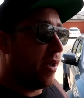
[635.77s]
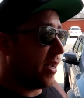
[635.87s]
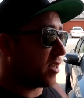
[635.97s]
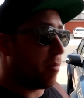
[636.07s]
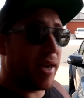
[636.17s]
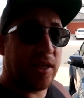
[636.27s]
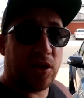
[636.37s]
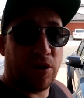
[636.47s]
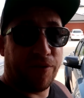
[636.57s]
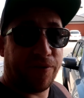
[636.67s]
It's
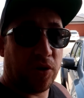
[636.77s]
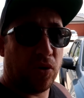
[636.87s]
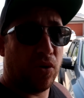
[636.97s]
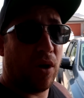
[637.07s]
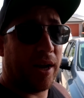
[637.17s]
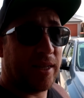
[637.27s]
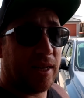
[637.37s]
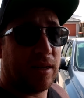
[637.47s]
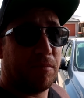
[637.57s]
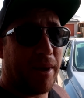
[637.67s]
amazing on fuel. I
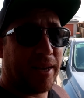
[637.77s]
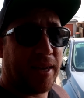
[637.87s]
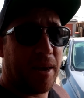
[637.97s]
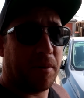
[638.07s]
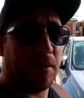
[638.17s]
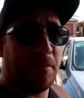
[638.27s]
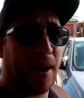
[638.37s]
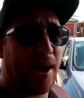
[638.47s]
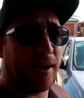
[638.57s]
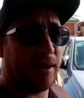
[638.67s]
did Mount Gambier and
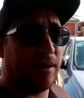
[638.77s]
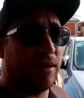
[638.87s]
back